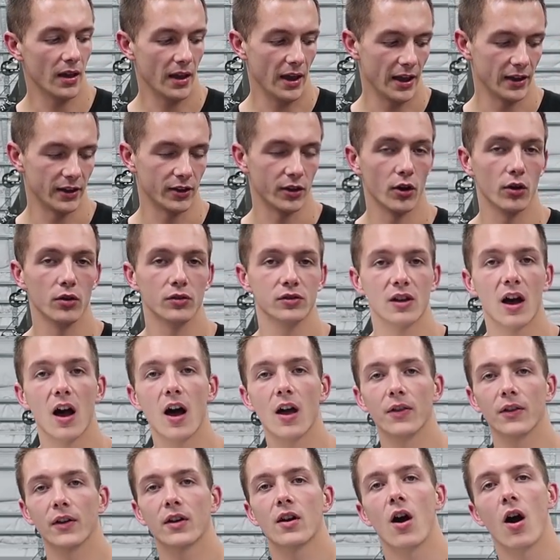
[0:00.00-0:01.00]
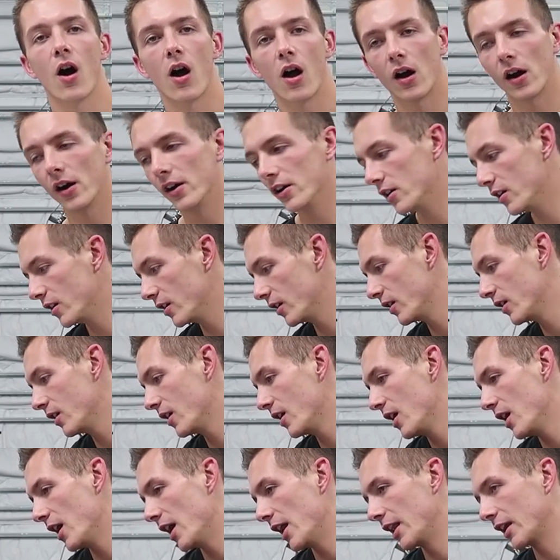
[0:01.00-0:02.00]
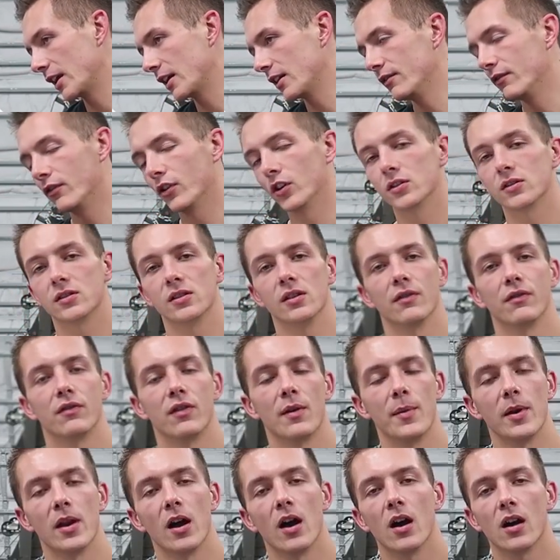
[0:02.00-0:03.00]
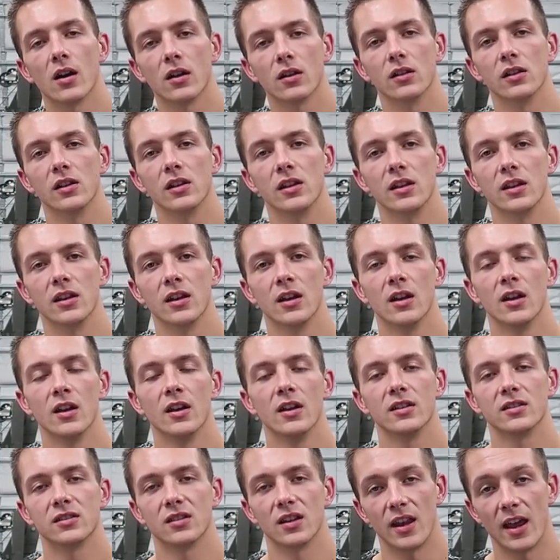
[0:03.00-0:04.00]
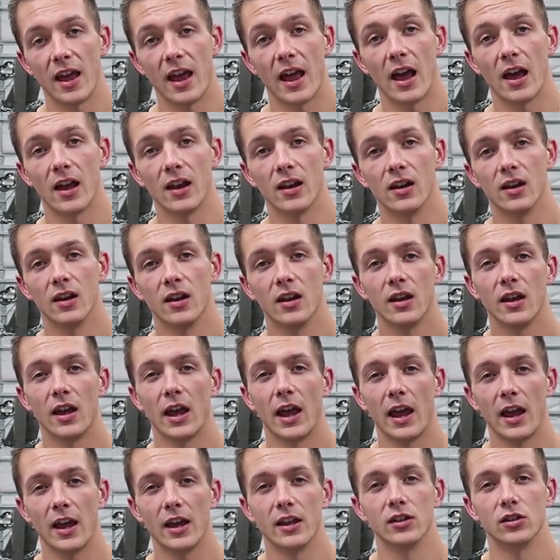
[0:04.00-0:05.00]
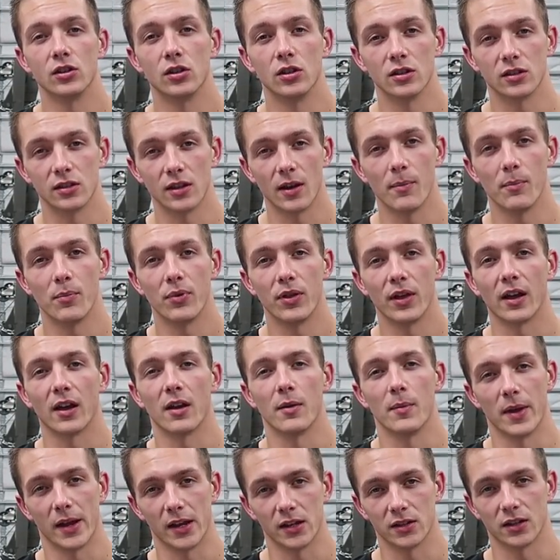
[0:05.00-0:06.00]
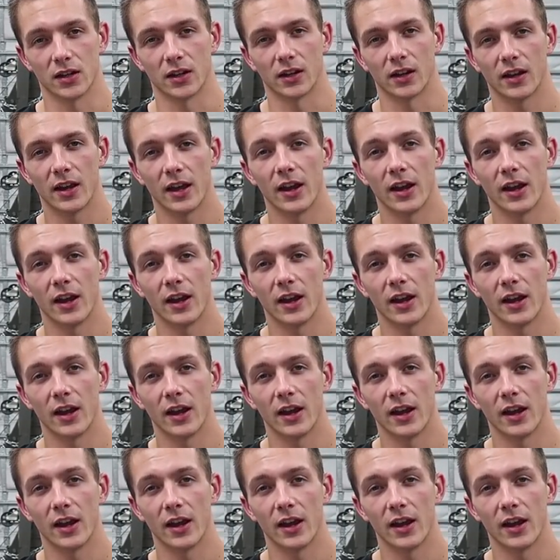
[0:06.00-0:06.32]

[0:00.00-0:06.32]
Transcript: It goes on the car and it converts it from an ugly sedan into something amazing.